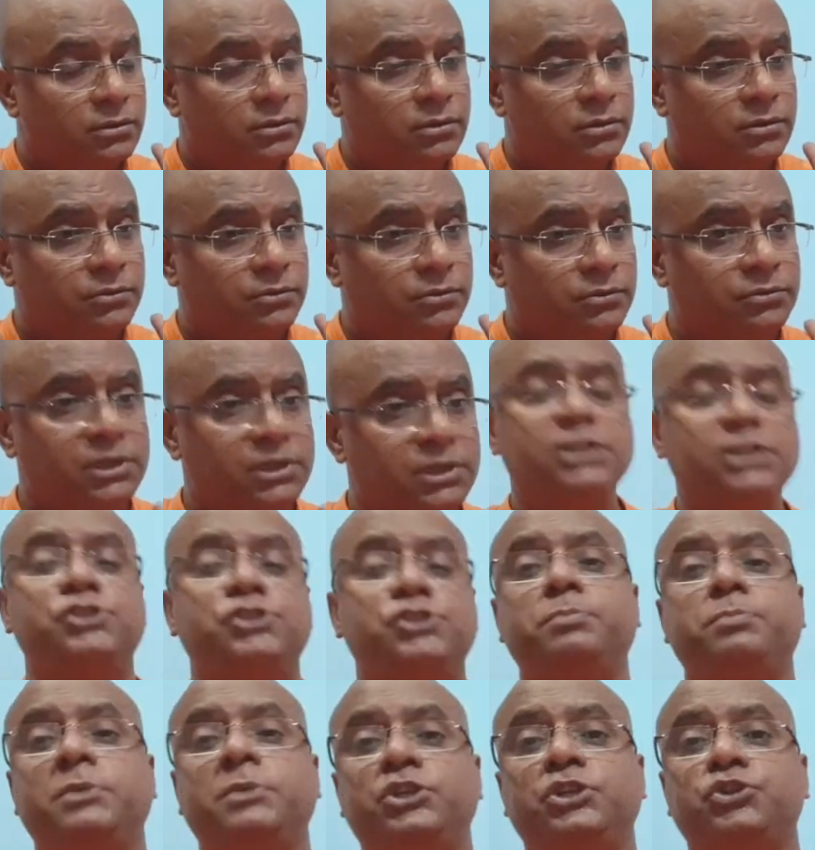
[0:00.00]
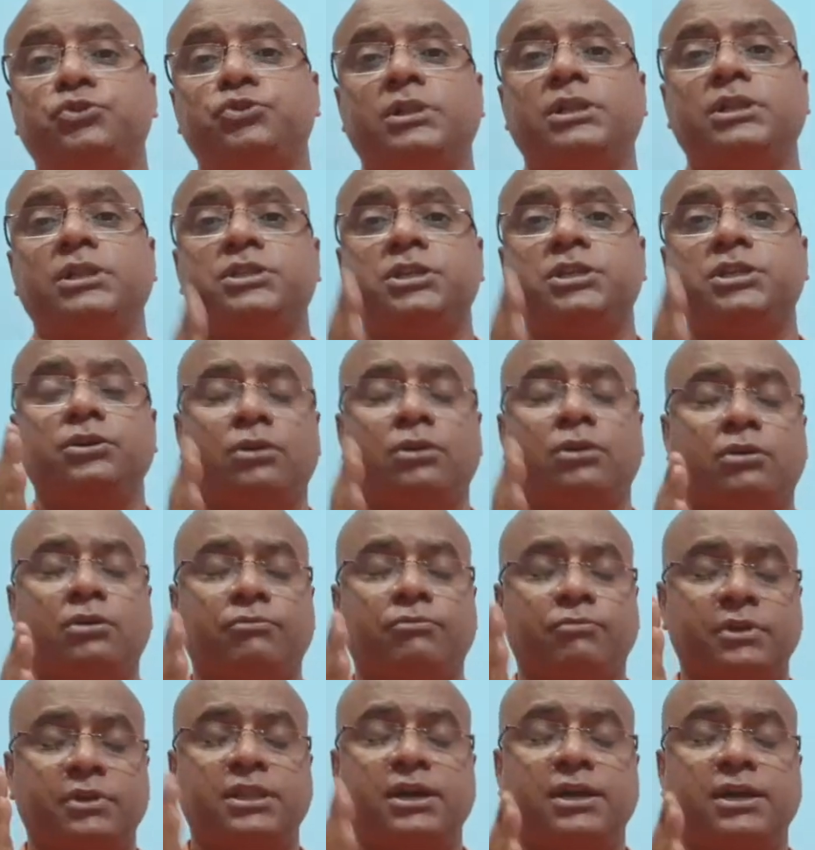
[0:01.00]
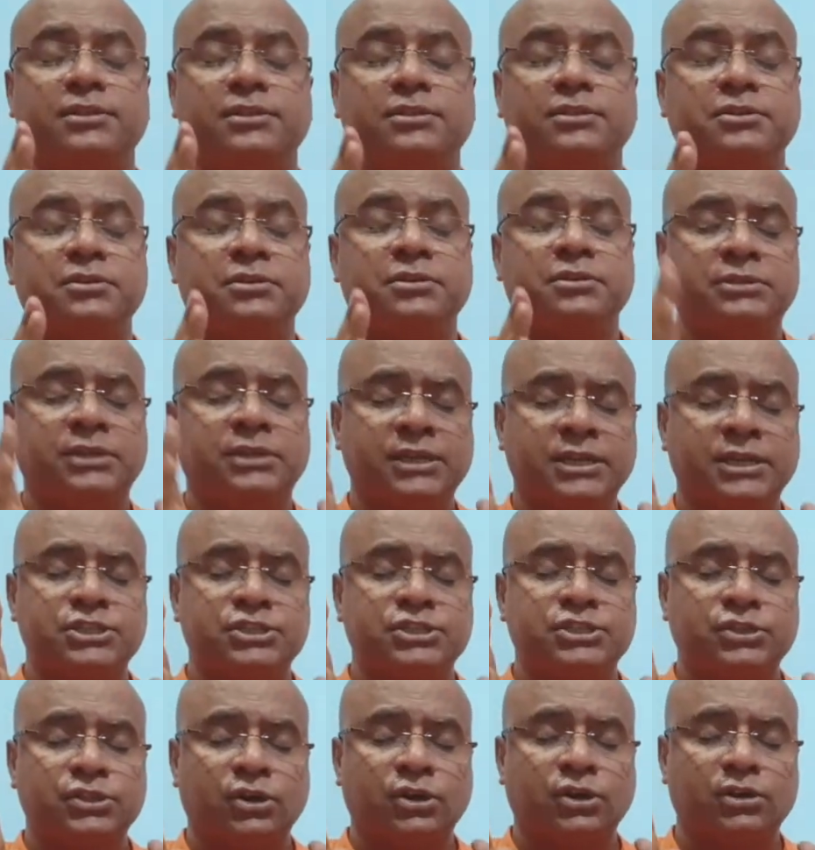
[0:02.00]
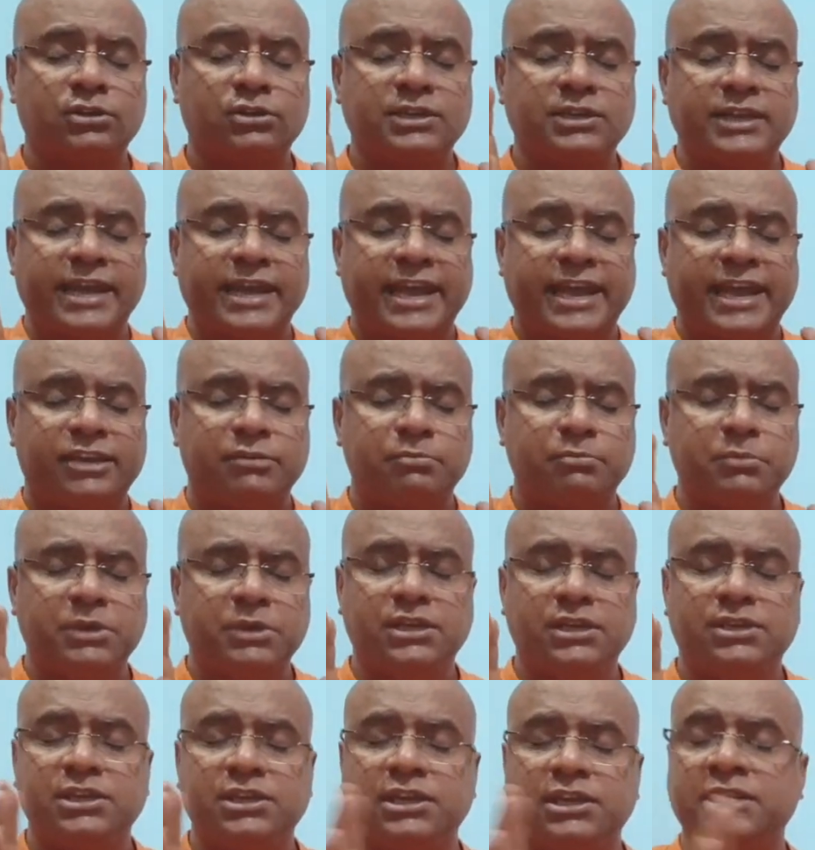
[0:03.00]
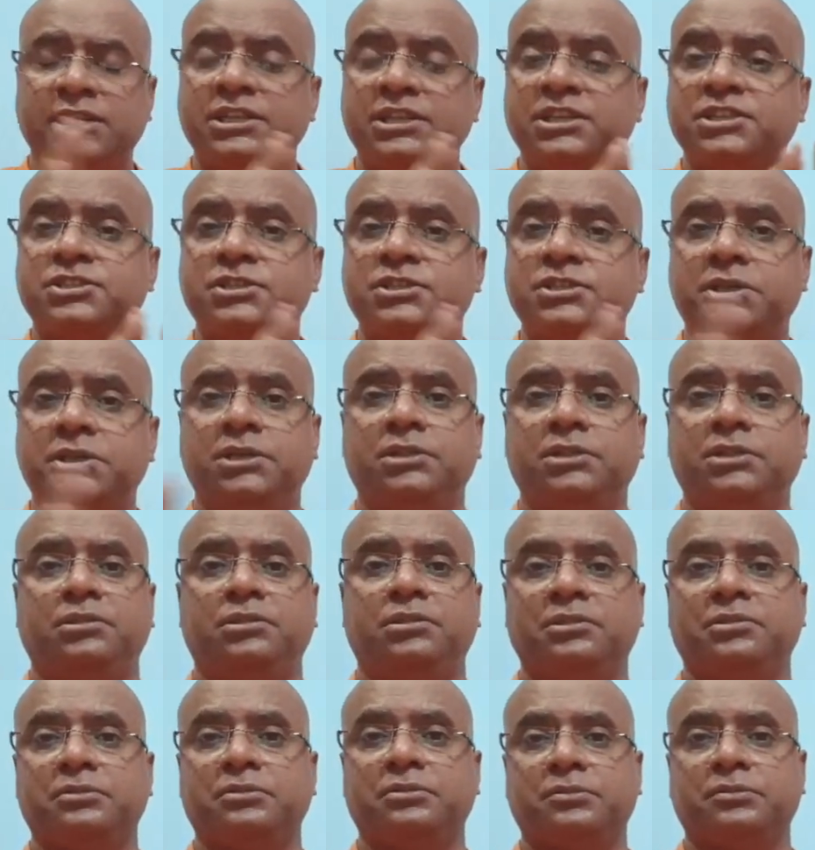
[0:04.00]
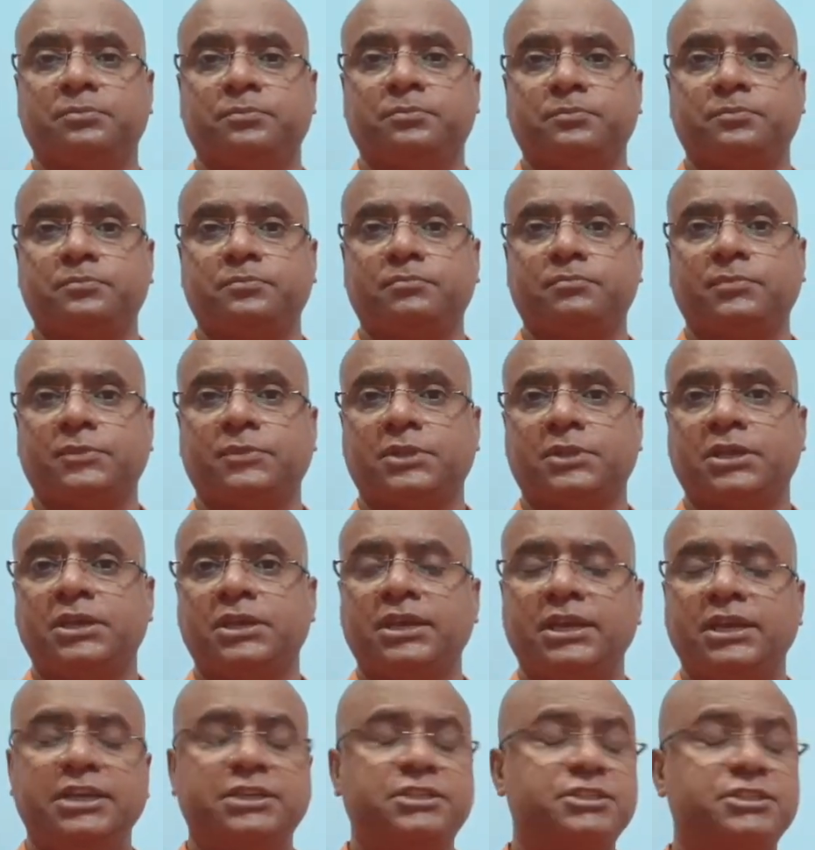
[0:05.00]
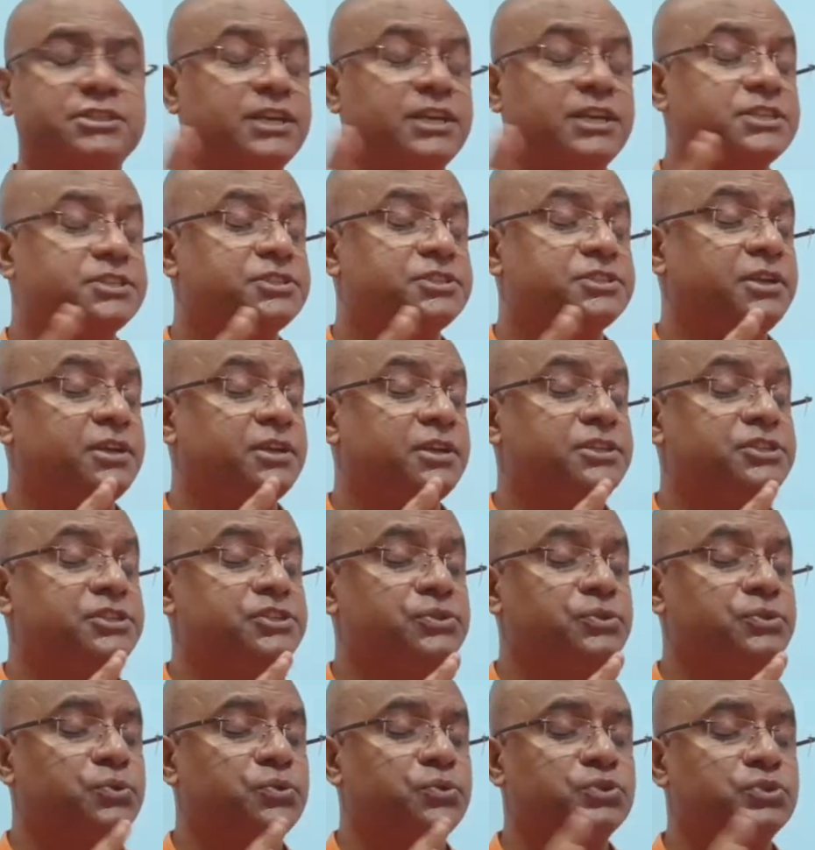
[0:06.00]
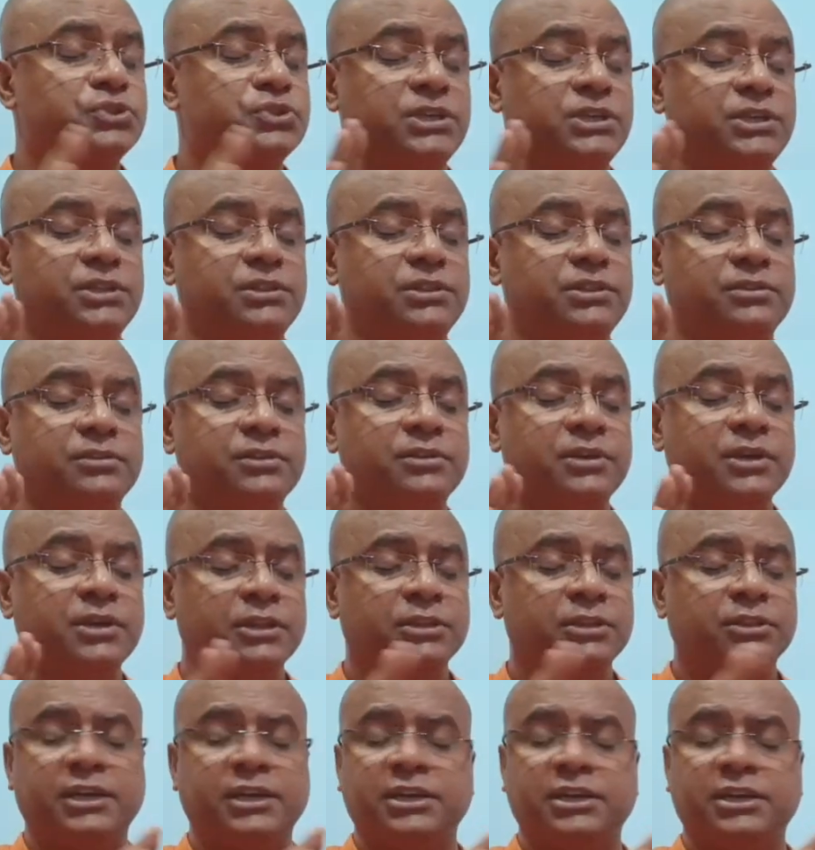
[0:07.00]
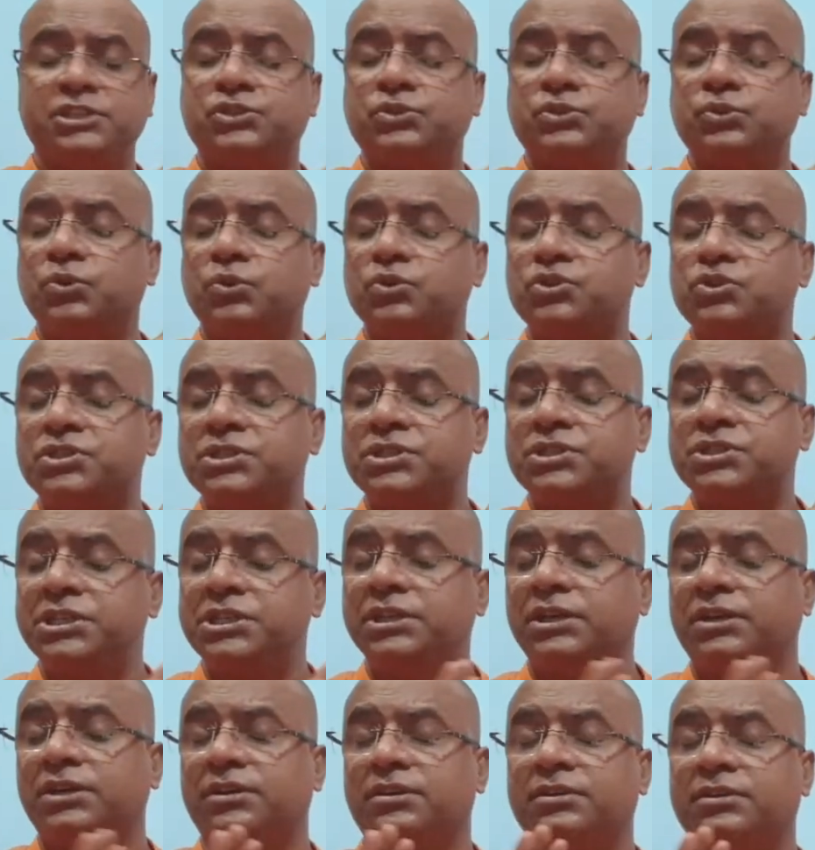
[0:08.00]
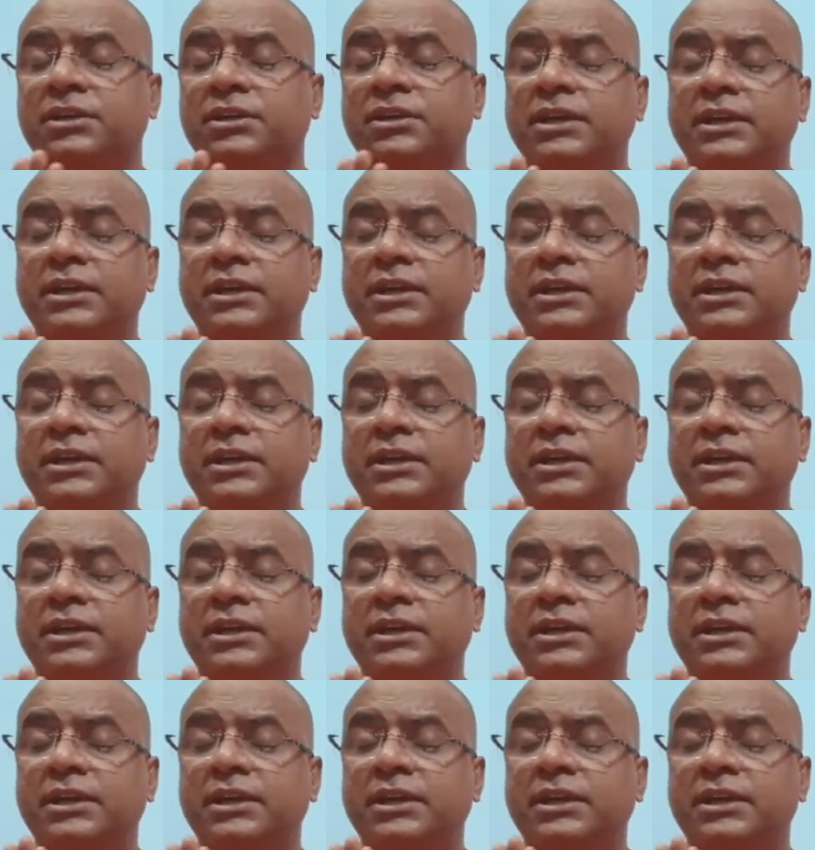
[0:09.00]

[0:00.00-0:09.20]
real spirituality or Vedanta does not admit any sin. It says there is no sin, there is no sinner.